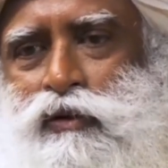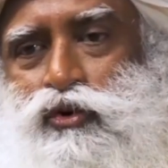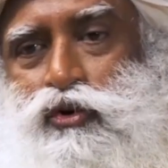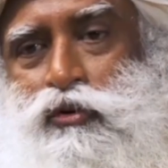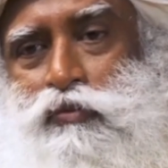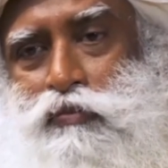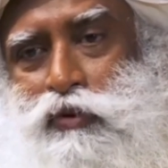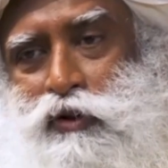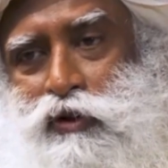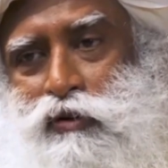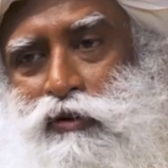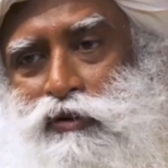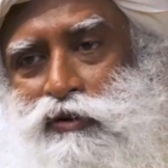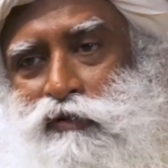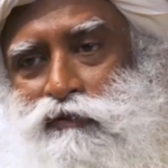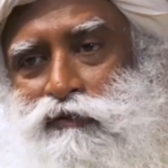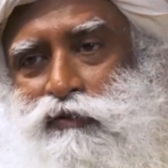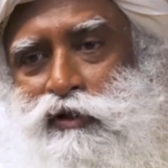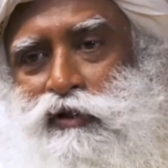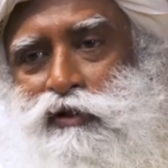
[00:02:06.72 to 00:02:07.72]
So because
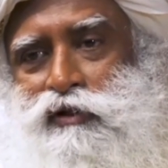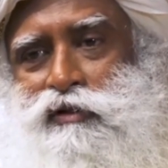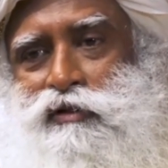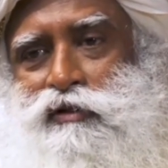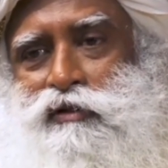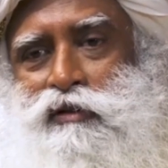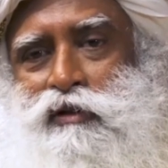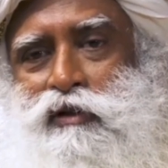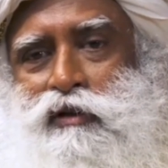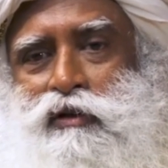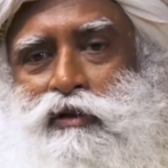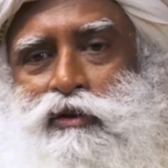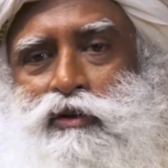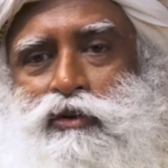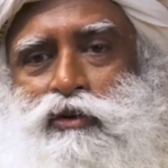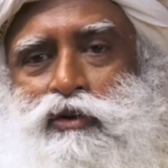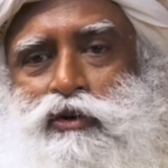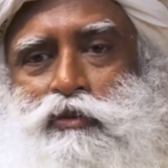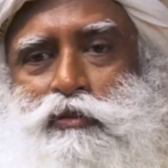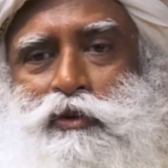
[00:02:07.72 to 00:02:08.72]
of this,
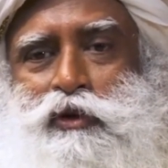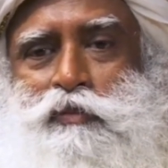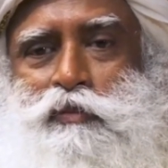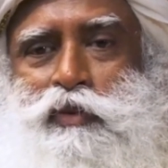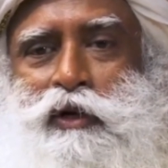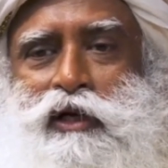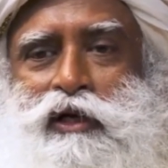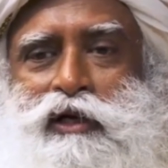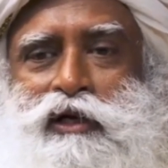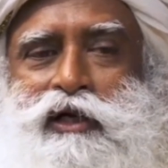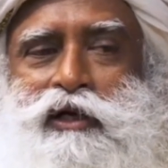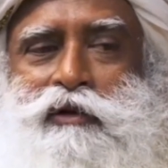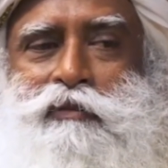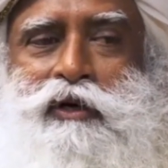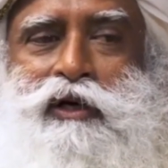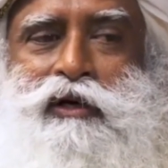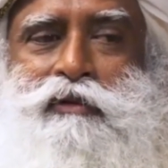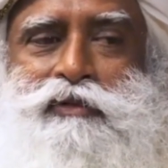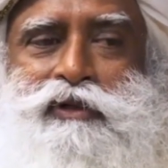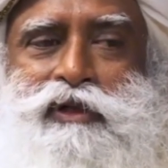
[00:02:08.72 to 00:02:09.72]
human parenting
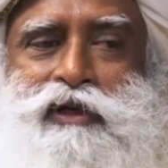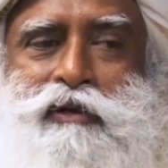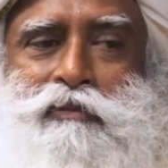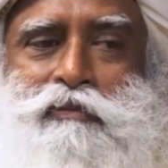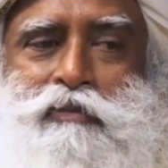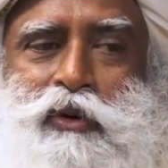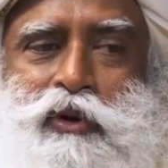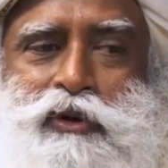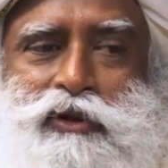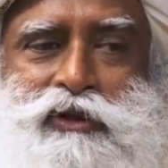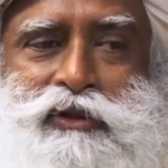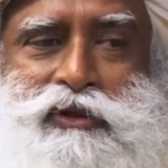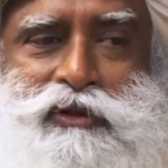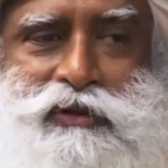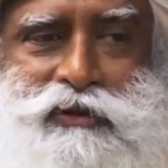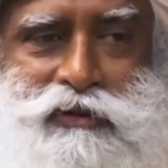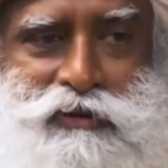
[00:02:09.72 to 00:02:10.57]
becomes an important